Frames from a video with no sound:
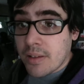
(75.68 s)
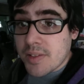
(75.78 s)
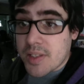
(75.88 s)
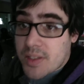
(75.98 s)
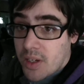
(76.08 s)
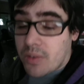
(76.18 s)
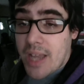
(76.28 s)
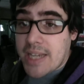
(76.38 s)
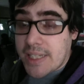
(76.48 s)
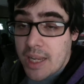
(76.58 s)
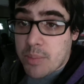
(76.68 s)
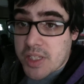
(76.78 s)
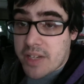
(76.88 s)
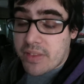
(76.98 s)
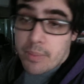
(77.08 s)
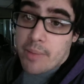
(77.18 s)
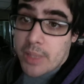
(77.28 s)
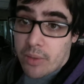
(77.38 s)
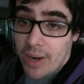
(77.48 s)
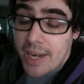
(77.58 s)
since 99% of them have
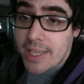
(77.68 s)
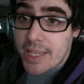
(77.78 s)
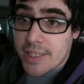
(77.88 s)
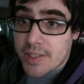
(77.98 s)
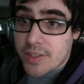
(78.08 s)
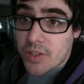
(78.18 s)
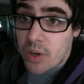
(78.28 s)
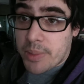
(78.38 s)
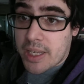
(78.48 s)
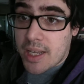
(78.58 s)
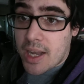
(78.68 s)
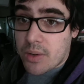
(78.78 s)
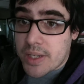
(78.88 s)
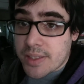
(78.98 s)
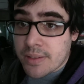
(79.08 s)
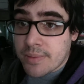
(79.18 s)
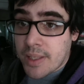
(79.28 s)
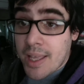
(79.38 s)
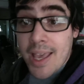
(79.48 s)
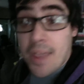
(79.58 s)
been eradicated since European conquest.
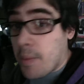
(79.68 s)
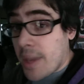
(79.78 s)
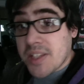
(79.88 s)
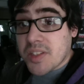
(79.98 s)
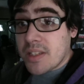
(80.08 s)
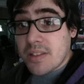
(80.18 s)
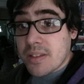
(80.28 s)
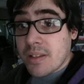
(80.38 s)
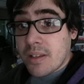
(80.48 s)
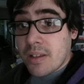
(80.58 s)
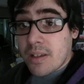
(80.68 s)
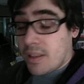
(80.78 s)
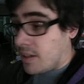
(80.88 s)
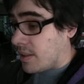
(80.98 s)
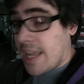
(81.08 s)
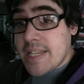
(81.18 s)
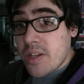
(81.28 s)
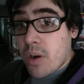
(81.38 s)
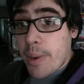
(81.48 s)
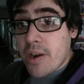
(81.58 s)
And the Mexicans, the
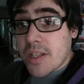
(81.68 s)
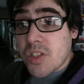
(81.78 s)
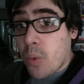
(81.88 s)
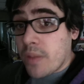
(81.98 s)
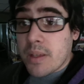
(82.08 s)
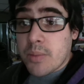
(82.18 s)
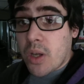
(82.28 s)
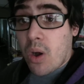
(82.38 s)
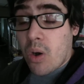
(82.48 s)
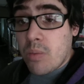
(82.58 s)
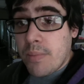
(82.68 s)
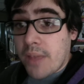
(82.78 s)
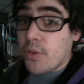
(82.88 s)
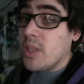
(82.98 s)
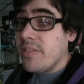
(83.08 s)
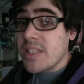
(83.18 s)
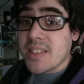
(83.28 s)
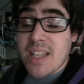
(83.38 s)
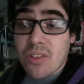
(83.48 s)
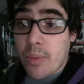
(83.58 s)
Latino Americans, you want them to go home? If you live in the
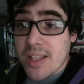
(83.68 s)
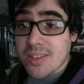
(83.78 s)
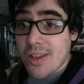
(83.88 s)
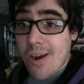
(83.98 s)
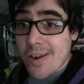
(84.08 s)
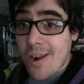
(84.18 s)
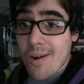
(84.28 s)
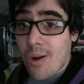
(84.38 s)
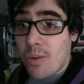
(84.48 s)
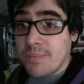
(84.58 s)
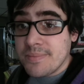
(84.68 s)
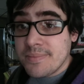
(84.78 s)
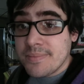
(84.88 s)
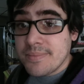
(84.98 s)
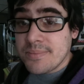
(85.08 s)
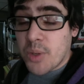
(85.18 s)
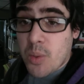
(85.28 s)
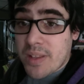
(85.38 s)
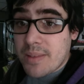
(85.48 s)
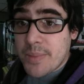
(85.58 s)
Southwest, they already are home. Where do
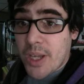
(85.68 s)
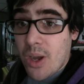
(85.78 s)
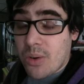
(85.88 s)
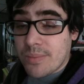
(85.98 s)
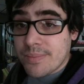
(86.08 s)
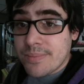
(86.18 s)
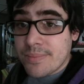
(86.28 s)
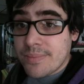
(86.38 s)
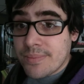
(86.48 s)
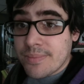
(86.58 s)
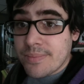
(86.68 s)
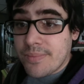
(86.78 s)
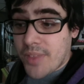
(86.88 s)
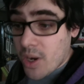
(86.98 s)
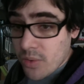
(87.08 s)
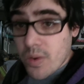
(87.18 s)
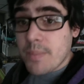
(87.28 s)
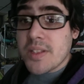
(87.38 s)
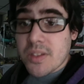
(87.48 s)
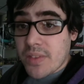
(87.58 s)
you want them to go? They are the
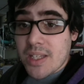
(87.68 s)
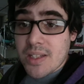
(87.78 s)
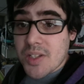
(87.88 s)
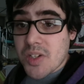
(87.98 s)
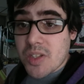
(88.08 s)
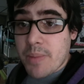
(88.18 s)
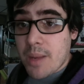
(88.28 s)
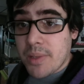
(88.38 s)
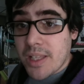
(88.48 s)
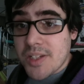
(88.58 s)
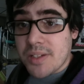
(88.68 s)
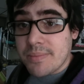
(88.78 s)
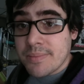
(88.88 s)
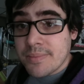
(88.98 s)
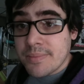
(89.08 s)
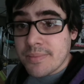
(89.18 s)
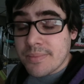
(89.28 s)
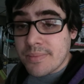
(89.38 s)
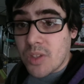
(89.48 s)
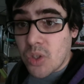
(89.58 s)
remnants of the indigenous population.
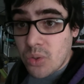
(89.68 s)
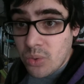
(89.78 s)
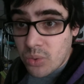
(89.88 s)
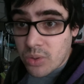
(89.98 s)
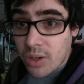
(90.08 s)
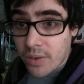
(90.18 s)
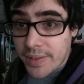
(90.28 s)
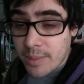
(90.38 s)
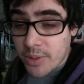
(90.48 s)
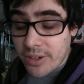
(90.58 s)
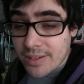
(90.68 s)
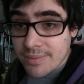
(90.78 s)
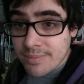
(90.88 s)
You are the immigrant.